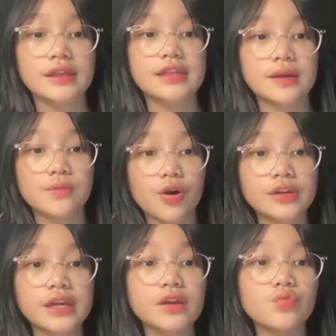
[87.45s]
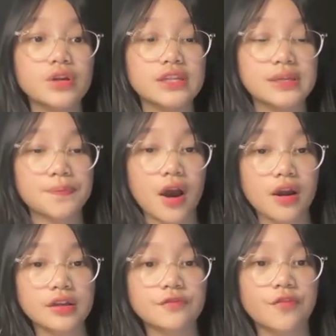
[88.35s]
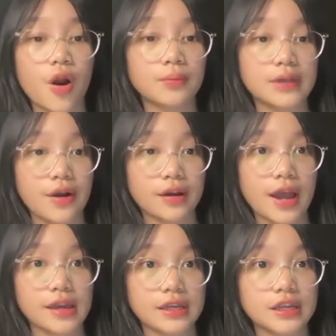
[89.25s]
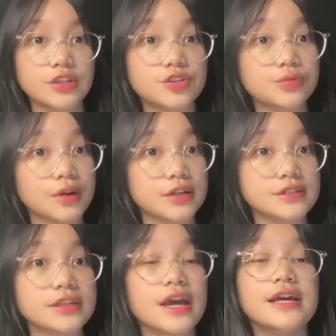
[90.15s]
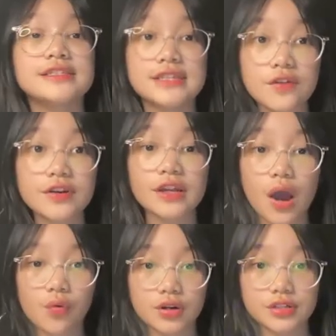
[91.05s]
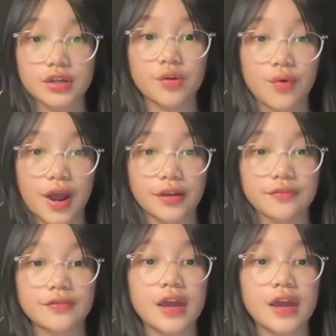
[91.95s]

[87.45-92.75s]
That morning, we depart from Lào Cai and it took us 7 hours to arrive.